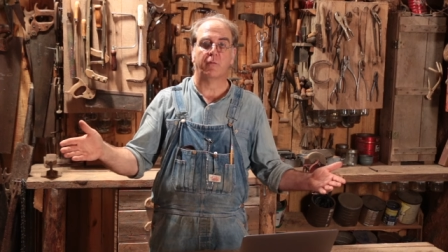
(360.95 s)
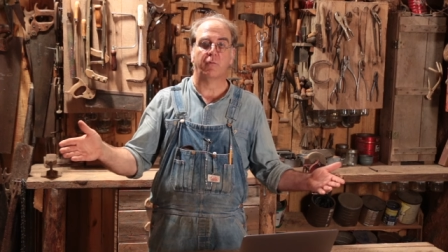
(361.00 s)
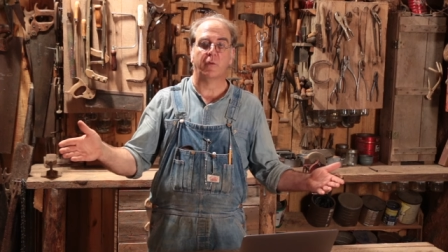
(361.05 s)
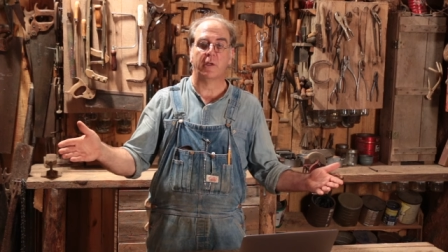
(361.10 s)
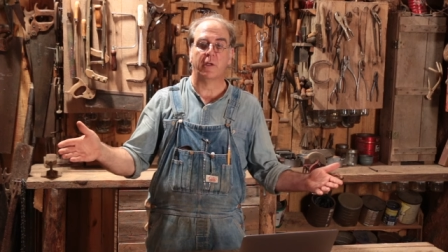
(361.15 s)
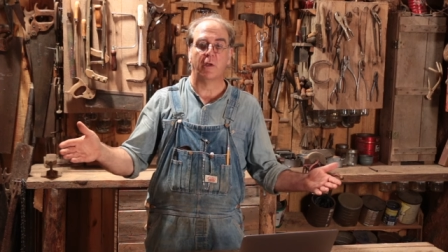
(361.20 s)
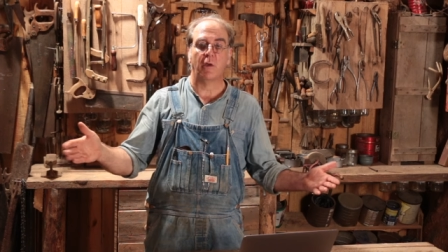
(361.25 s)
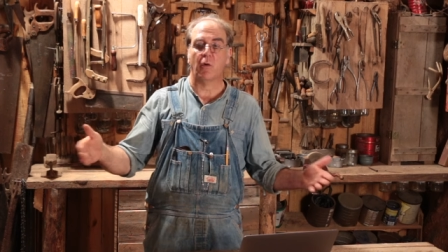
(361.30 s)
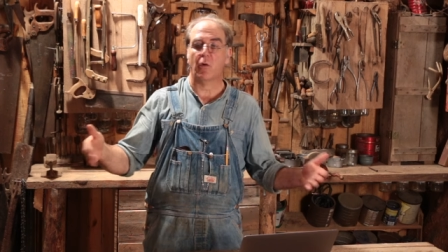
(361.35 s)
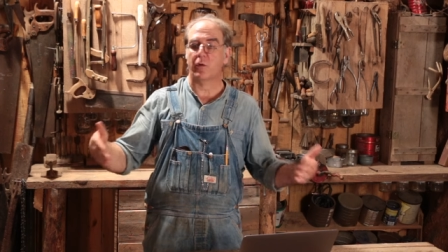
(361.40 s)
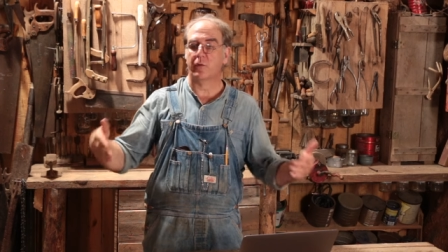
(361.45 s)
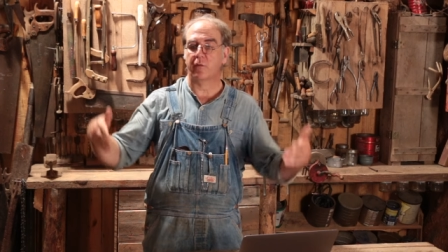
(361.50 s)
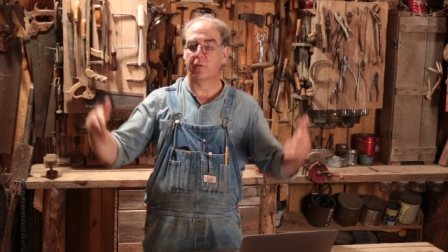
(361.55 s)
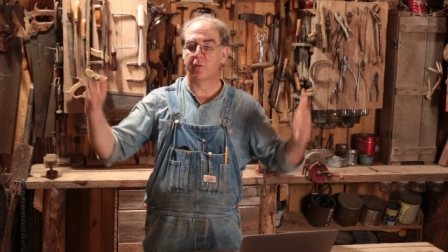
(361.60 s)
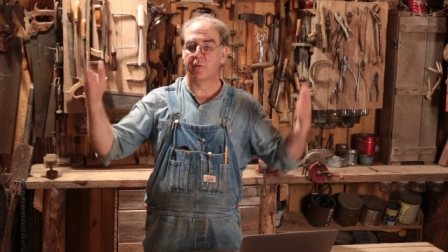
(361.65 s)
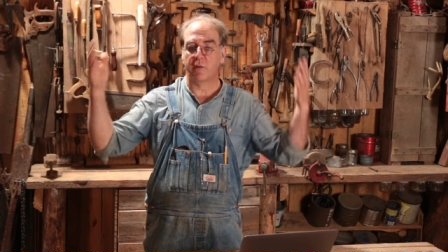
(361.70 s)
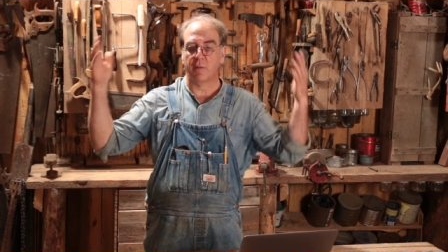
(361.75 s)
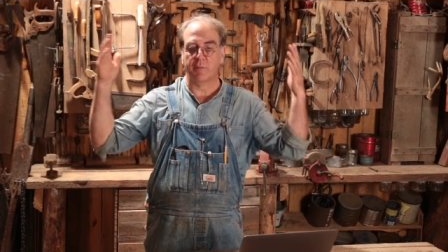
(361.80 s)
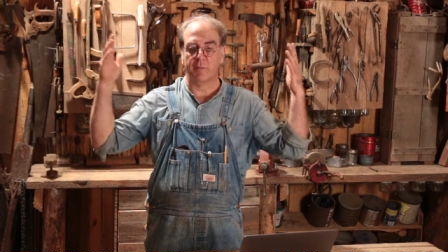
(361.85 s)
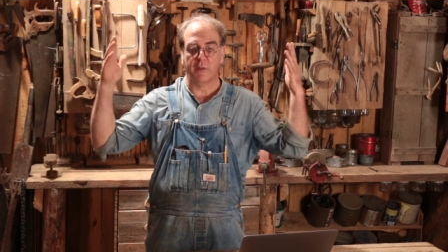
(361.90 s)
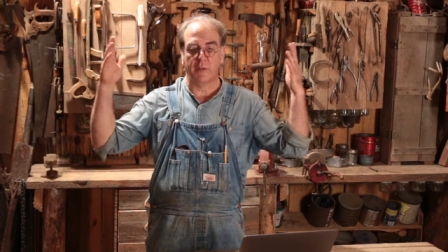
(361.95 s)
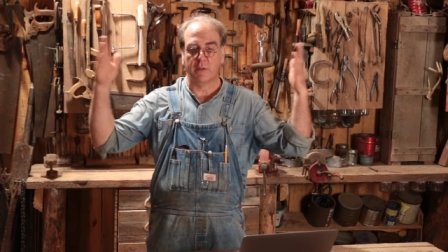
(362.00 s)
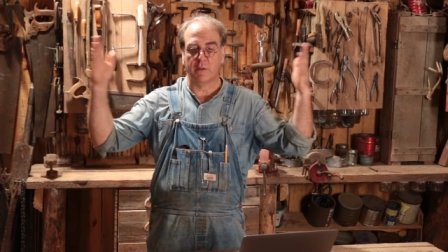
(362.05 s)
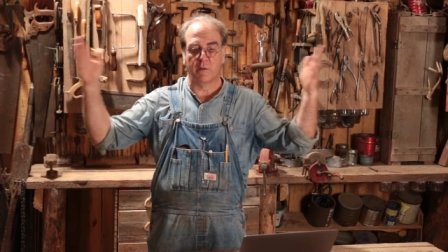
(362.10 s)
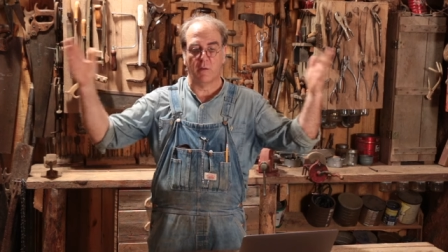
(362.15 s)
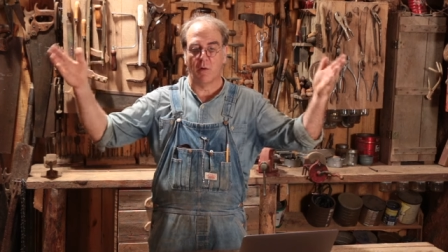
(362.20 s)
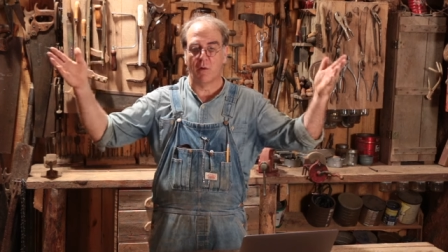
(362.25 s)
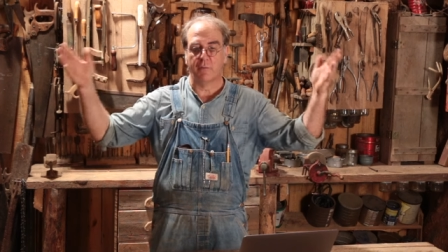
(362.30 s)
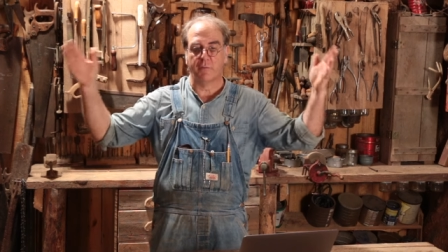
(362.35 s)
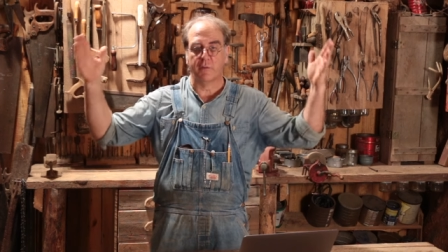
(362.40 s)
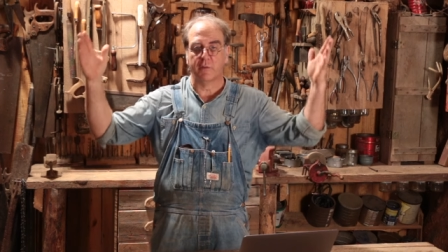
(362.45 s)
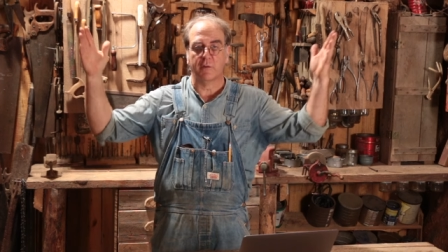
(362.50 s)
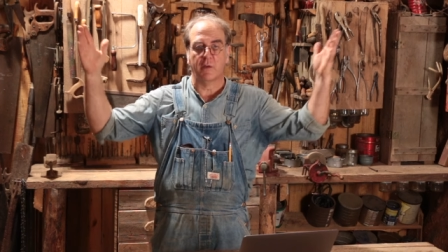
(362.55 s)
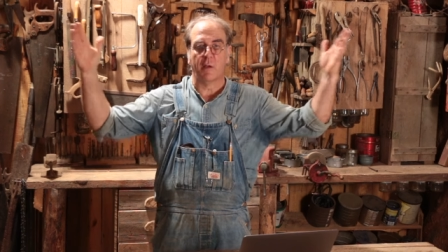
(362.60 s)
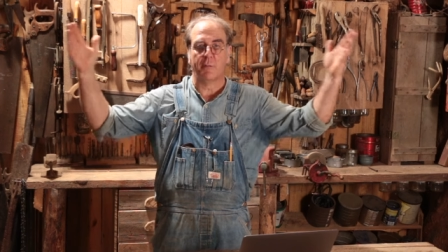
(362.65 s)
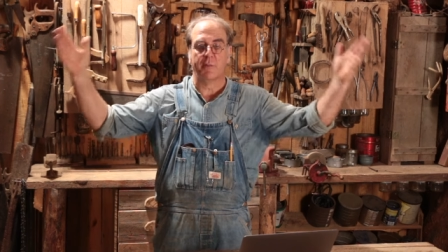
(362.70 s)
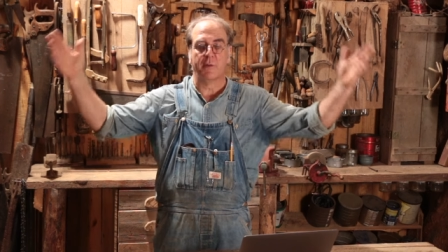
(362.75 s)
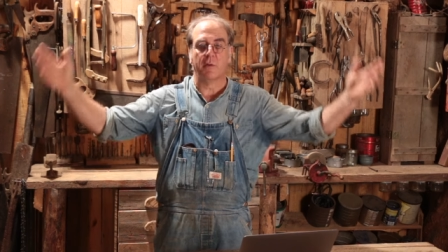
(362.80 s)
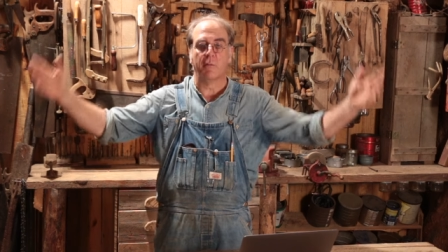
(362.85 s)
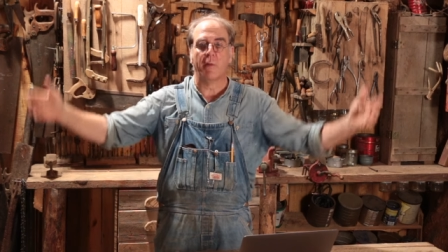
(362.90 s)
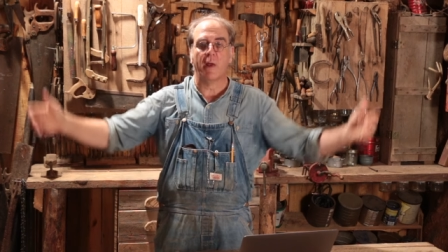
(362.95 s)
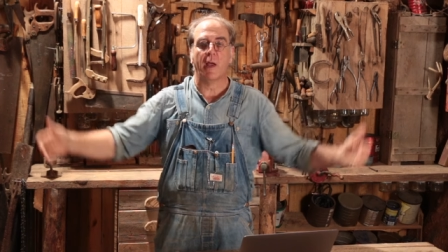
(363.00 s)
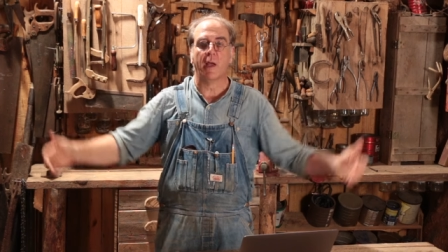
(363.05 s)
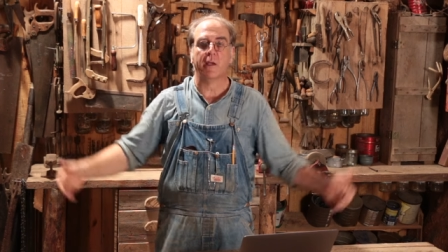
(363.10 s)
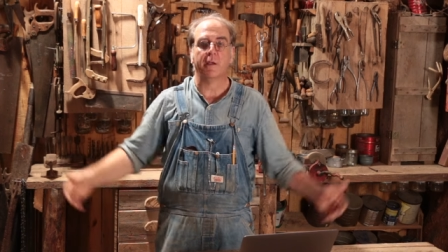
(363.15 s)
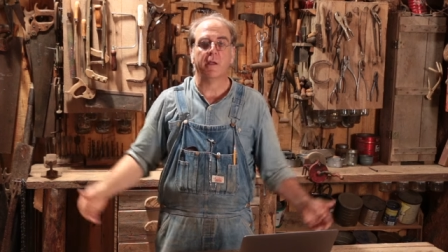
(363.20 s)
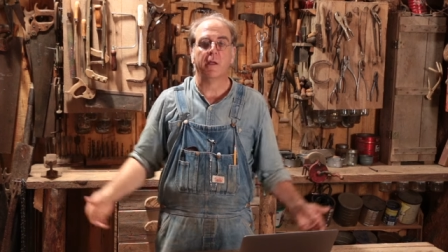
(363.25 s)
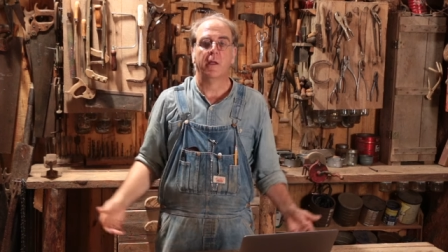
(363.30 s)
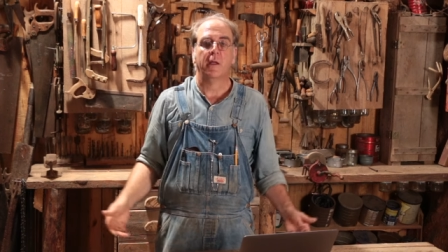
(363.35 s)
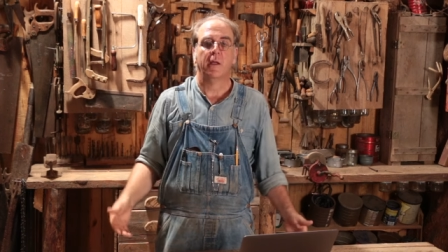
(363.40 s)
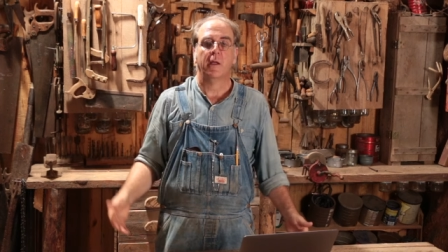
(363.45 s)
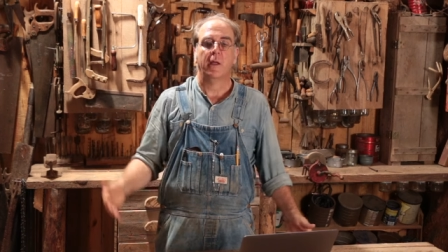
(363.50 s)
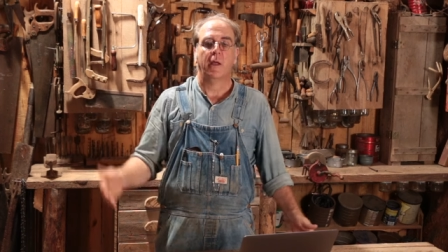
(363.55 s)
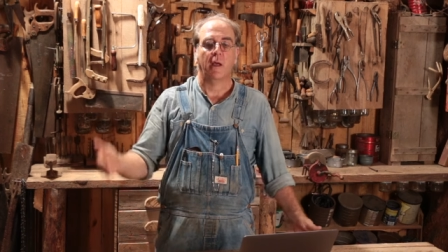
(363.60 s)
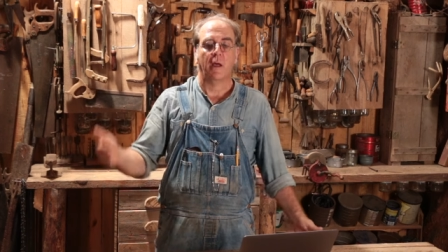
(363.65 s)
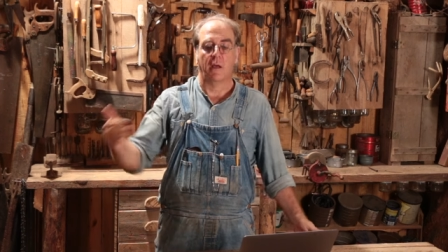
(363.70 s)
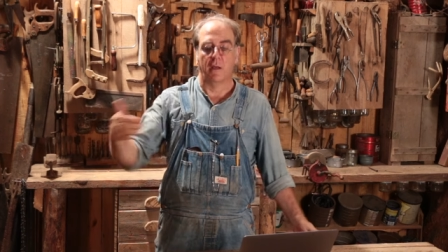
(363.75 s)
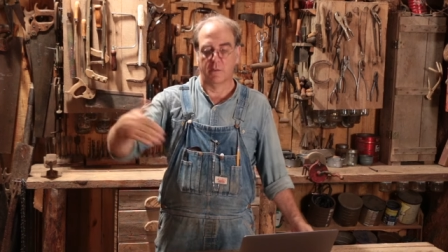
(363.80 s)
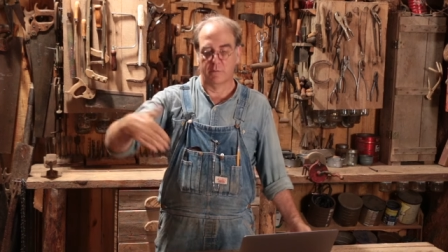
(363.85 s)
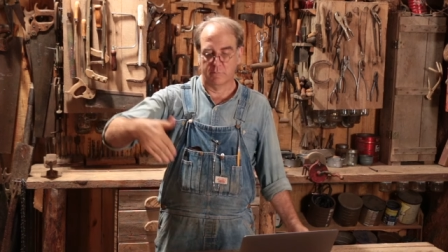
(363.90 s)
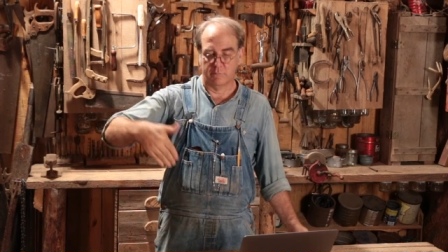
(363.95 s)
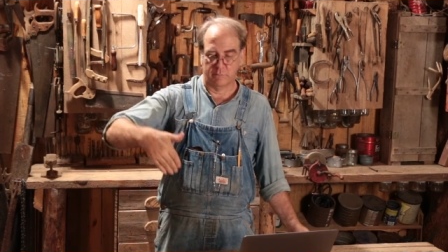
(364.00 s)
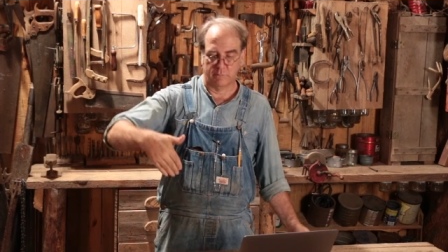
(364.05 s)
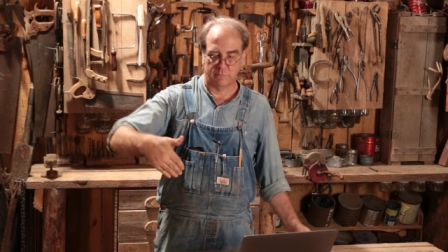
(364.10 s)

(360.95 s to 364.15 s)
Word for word: video or just something off the top of your mind? Uh,